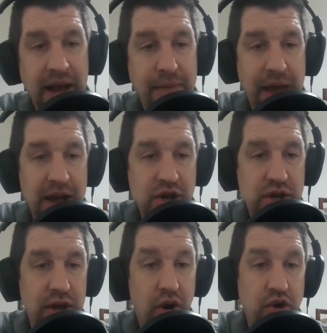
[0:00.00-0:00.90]
And I'm
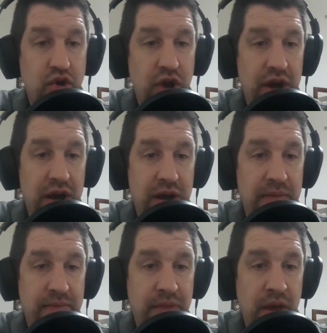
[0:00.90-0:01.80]
actually on
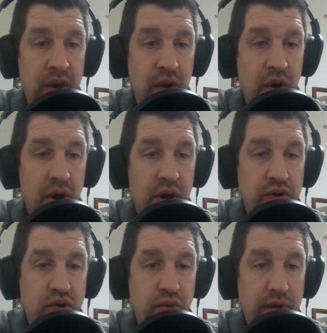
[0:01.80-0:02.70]

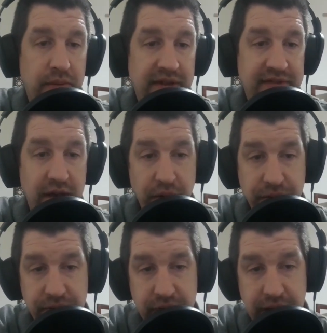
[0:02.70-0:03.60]
Twitter
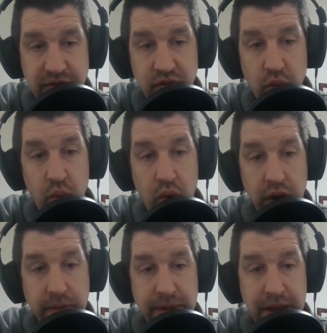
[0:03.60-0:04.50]
myself. It's
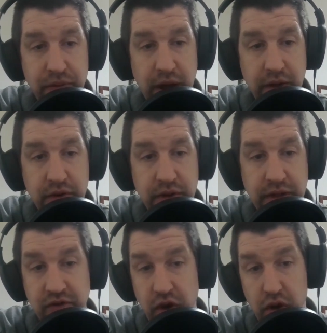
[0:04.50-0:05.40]
Wannabe Rounder.
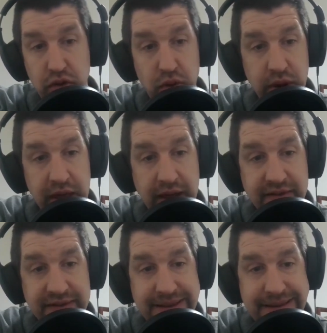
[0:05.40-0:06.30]
That's all
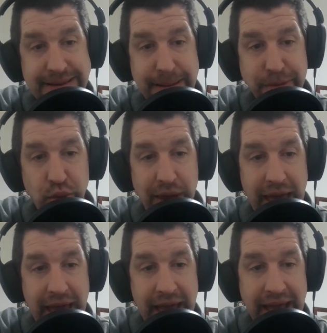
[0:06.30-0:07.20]
lowercase.
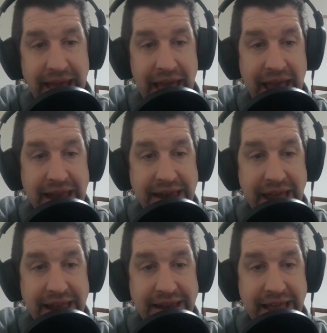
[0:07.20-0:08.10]

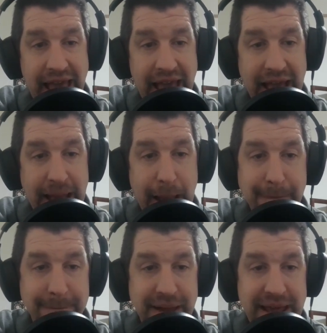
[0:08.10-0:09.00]
WANNABEROUNDER.